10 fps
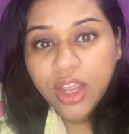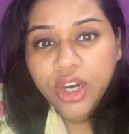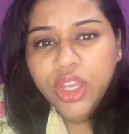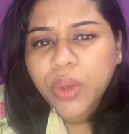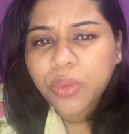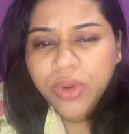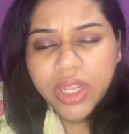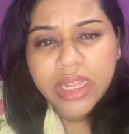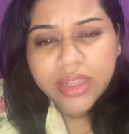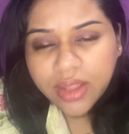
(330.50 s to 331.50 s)
Do you
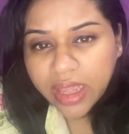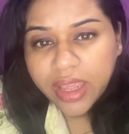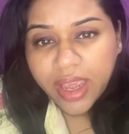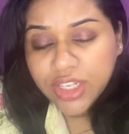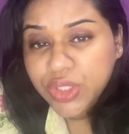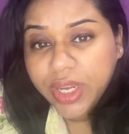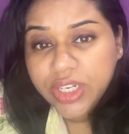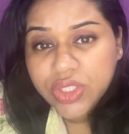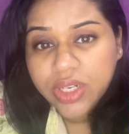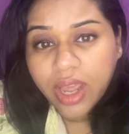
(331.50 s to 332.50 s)
really think
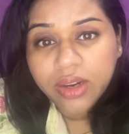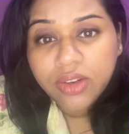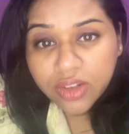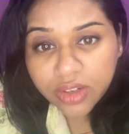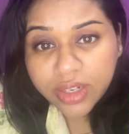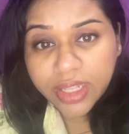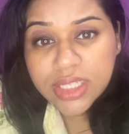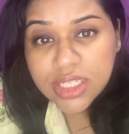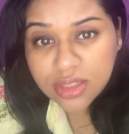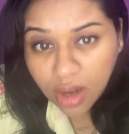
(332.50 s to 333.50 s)
education and learning
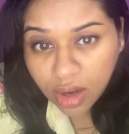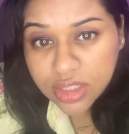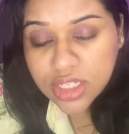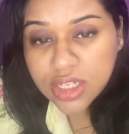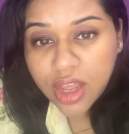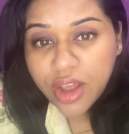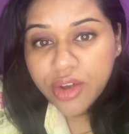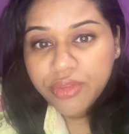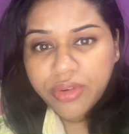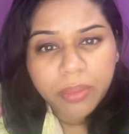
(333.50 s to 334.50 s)
starts
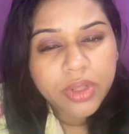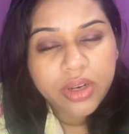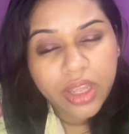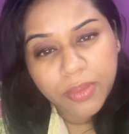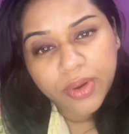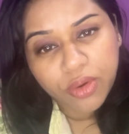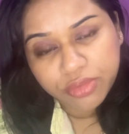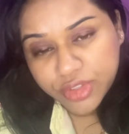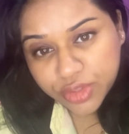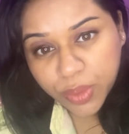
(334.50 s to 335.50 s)
from the day one
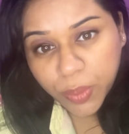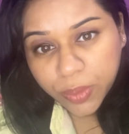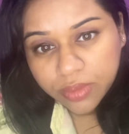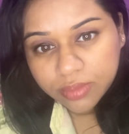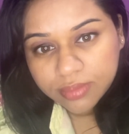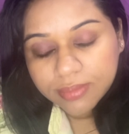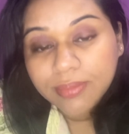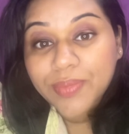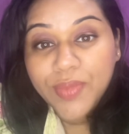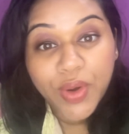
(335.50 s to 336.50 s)
of the school?
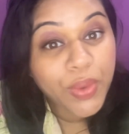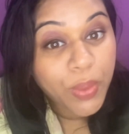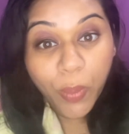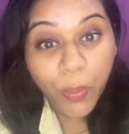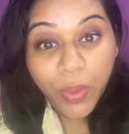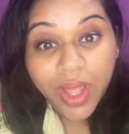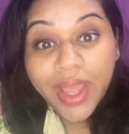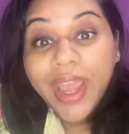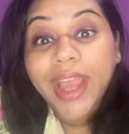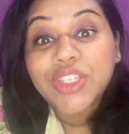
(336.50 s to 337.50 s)
No.
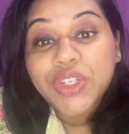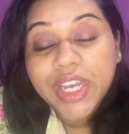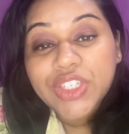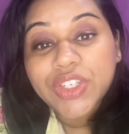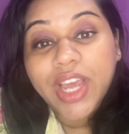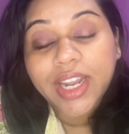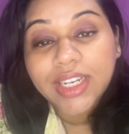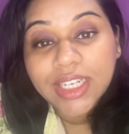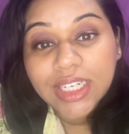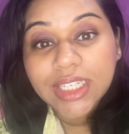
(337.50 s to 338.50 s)
Education
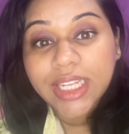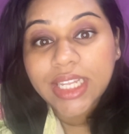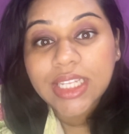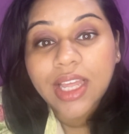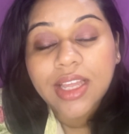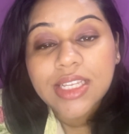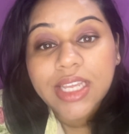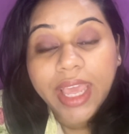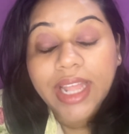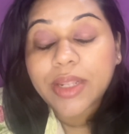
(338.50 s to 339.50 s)
and learning
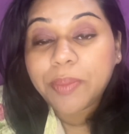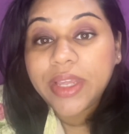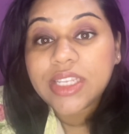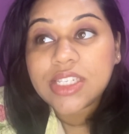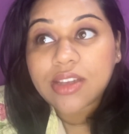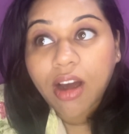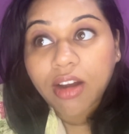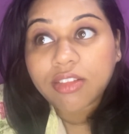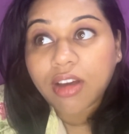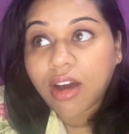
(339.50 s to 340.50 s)
can be
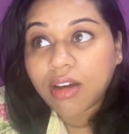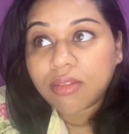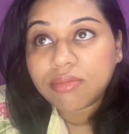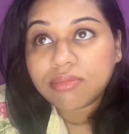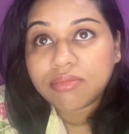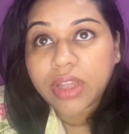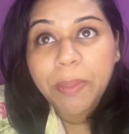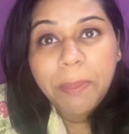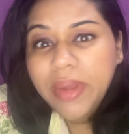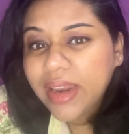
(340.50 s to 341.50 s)
start
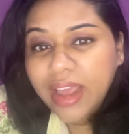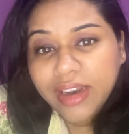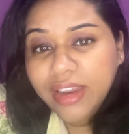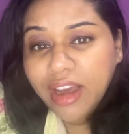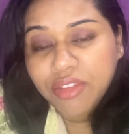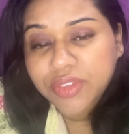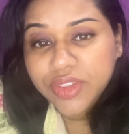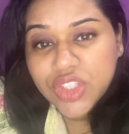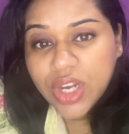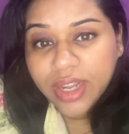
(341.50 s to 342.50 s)
immediately after
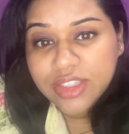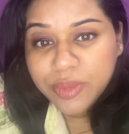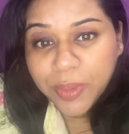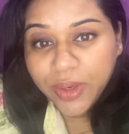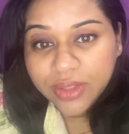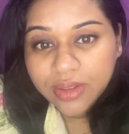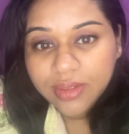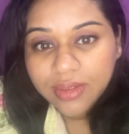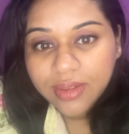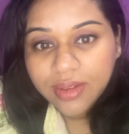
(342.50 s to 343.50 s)
the child's birth.
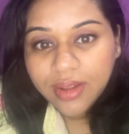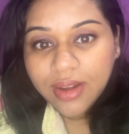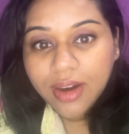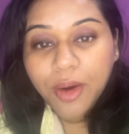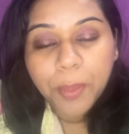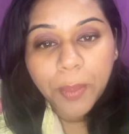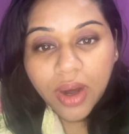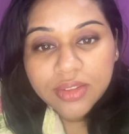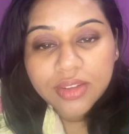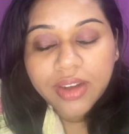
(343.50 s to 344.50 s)
A
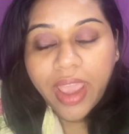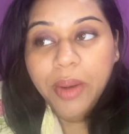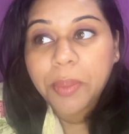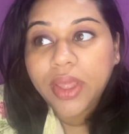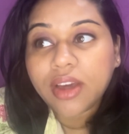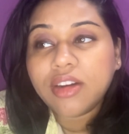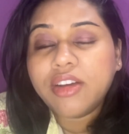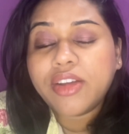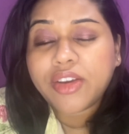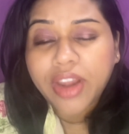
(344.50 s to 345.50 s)
mother can be a
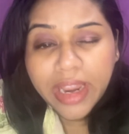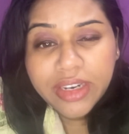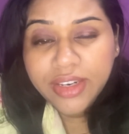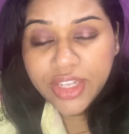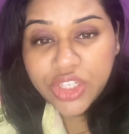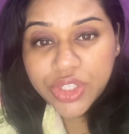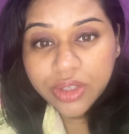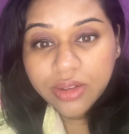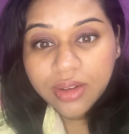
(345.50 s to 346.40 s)
great teacher.